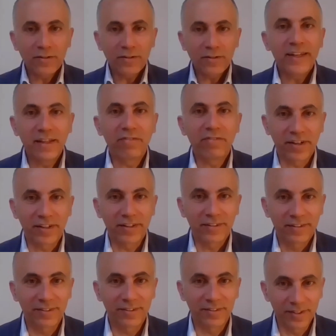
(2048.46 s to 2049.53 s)
are very
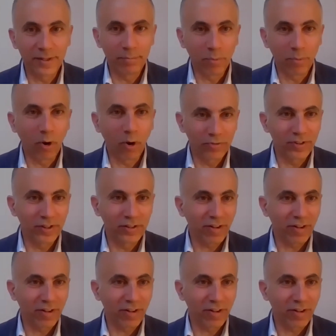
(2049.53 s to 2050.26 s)
different, the three popes.